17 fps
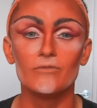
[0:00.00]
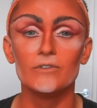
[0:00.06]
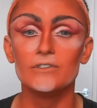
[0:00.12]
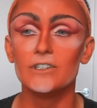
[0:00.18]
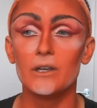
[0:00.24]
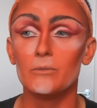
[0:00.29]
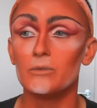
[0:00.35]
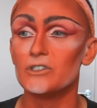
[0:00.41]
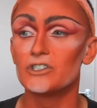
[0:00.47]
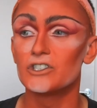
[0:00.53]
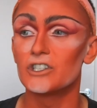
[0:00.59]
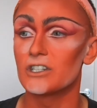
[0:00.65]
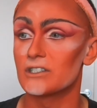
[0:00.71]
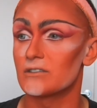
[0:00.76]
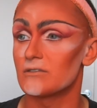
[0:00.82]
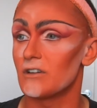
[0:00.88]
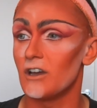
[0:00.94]
It was
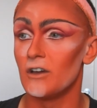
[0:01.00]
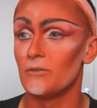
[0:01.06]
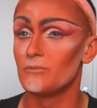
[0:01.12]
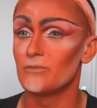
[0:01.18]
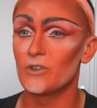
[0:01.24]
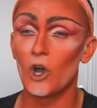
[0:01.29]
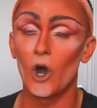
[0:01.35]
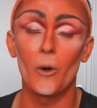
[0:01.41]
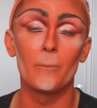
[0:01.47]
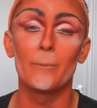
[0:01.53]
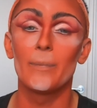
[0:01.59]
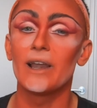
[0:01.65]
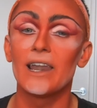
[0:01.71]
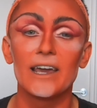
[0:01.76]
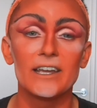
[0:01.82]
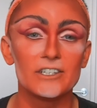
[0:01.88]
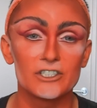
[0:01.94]
just a
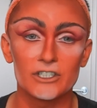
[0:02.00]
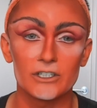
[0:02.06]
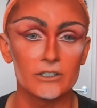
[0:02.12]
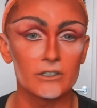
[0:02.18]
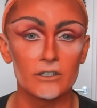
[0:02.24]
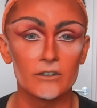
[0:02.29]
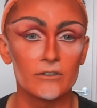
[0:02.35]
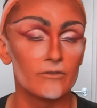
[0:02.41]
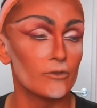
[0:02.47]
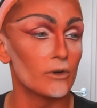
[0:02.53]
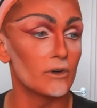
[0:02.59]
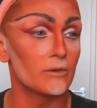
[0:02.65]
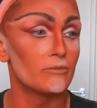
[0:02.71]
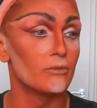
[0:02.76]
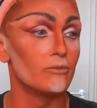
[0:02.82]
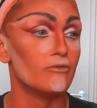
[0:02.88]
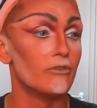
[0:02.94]
compilation of
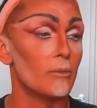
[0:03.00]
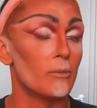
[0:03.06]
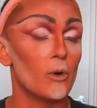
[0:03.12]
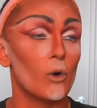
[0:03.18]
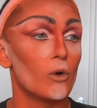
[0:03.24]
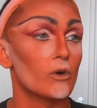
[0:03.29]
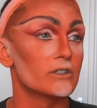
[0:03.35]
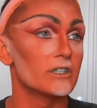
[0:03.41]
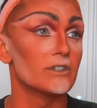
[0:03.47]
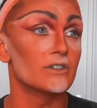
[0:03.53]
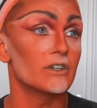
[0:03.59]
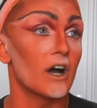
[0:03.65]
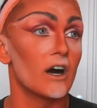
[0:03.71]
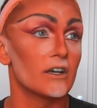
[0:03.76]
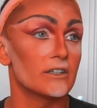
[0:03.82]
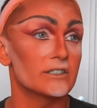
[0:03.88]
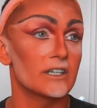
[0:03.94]
reporters
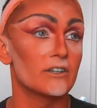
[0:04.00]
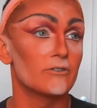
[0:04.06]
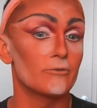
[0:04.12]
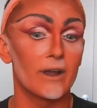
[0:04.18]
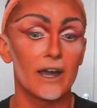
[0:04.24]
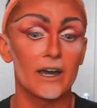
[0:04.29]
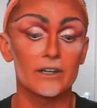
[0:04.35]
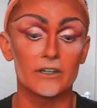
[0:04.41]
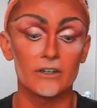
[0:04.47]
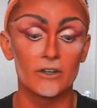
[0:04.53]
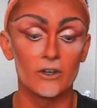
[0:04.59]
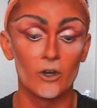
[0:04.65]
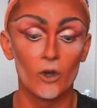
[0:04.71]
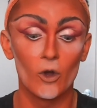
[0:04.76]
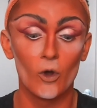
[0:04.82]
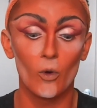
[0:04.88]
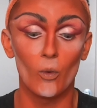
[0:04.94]
asking Rihanna
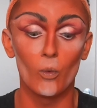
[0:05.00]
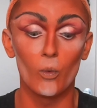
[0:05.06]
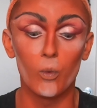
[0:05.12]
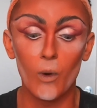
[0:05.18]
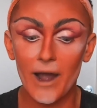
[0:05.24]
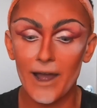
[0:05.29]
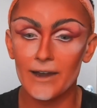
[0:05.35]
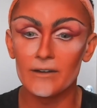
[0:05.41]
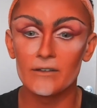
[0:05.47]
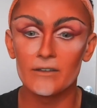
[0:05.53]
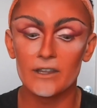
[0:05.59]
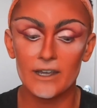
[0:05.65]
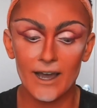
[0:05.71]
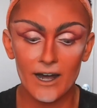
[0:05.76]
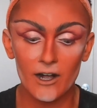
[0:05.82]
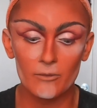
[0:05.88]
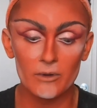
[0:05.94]
when the
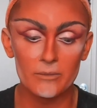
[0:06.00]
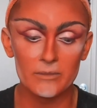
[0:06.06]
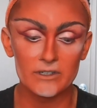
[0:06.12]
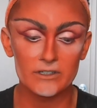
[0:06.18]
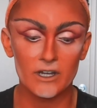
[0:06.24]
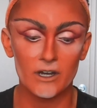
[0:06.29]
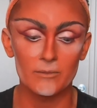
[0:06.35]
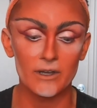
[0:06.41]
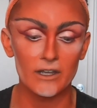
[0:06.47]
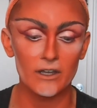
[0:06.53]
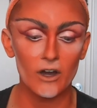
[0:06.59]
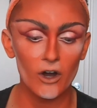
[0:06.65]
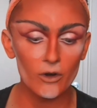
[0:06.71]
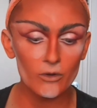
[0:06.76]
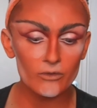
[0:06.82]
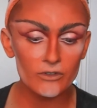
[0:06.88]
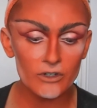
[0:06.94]
album is coming.
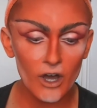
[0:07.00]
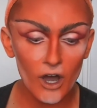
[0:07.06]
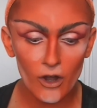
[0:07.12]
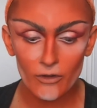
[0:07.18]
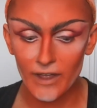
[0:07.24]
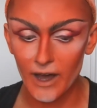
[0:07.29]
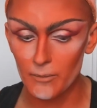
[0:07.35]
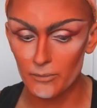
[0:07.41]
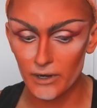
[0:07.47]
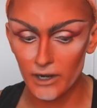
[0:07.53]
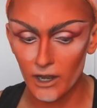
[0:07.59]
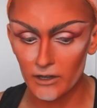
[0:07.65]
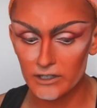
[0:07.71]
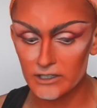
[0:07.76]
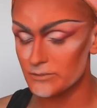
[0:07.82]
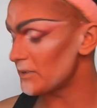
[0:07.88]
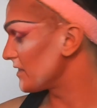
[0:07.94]
Oh no, that plug
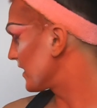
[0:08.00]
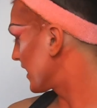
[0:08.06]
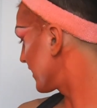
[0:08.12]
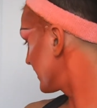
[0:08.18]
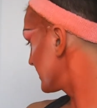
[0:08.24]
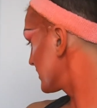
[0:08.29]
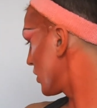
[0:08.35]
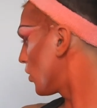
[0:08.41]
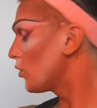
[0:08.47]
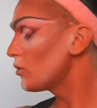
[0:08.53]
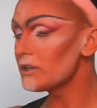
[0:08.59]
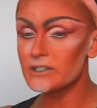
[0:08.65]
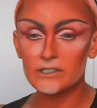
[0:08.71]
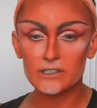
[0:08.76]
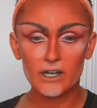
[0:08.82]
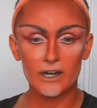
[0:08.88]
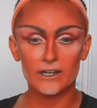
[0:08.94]
has been there this whole
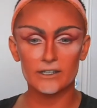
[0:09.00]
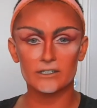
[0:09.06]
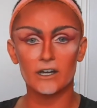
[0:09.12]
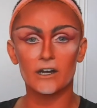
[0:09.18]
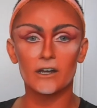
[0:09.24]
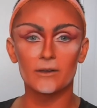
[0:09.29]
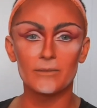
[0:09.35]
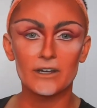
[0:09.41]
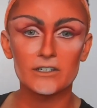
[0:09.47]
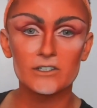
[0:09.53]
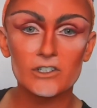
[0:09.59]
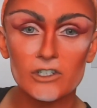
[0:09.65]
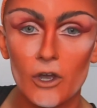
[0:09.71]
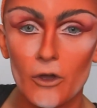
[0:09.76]
entire time. That is so